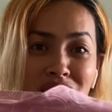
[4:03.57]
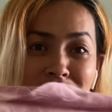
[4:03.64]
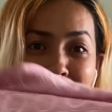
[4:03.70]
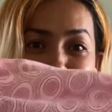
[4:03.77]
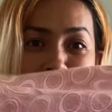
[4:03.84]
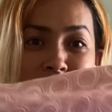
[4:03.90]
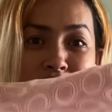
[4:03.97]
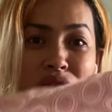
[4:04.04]

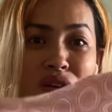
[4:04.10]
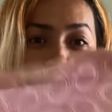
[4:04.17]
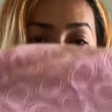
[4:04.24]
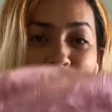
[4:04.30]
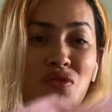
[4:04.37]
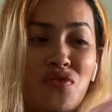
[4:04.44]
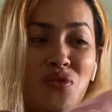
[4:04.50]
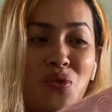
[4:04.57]
So
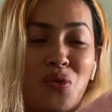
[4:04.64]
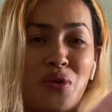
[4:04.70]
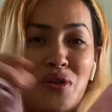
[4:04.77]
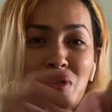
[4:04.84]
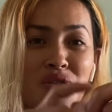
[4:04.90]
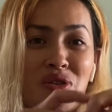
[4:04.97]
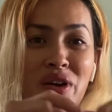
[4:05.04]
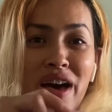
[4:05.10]
of course,
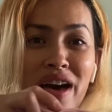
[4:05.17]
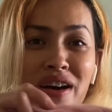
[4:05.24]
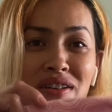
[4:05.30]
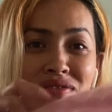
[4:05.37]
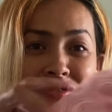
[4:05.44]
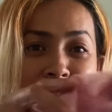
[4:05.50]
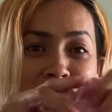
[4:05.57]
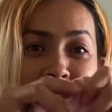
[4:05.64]
to have
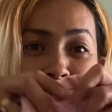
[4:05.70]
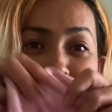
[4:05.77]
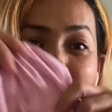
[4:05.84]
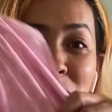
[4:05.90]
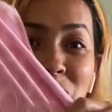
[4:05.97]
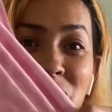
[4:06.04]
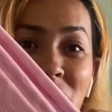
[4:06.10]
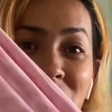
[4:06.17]
a little
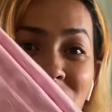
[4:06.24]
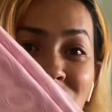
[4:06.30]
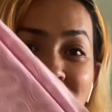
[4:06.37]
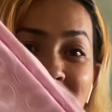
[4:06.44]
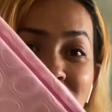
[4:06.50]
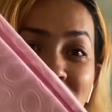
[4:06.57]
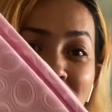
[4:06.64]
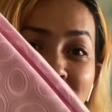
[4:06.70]

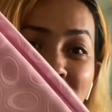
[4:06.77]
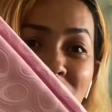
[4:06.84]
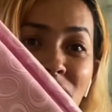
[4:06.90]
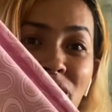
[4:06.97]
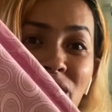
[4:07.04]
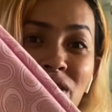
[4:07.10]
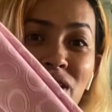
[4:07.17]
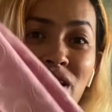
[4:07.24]
privacy in here,